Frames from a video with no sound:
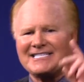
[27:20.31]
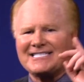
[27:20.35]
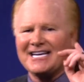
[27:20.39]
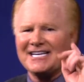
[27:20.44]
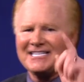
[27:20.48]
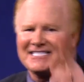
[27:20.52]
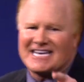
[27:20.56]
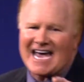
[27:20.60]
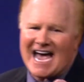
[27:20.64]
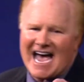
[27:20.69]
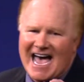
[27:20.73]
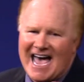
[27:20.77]

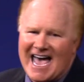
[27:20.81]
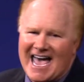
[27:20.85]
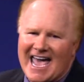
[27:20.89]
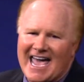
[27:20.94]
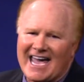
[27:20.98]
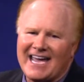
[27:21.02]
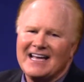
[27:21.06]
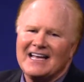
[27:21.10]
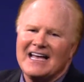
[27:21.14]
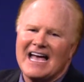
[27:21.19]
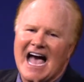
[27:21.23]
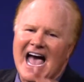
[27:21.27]

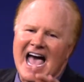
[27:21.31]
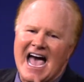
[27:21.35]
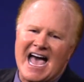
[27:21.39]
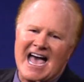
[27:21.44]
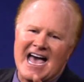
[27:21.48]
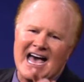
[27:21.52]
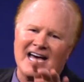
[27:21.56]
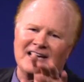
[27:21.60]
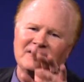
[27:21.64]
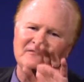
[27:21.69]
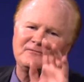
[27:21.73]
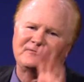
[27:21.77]
today,
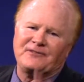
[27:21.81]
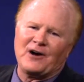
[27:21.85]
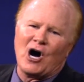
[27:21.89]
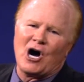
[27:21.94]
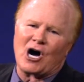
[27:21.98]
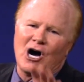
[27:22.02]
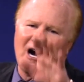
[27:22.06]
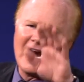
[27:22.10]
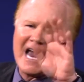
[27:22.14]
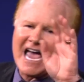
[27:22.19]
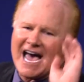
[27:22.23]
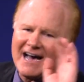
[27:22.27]
and
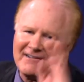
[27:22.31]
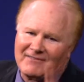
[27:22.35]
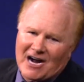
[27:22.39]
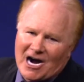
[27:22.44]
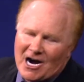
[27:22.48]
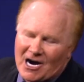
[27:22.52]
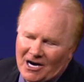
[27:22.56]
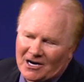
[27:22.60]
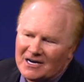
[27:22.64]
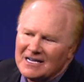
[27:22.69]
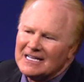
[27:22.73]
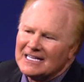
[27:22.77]

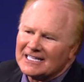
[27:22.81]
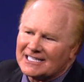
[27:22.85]
forever.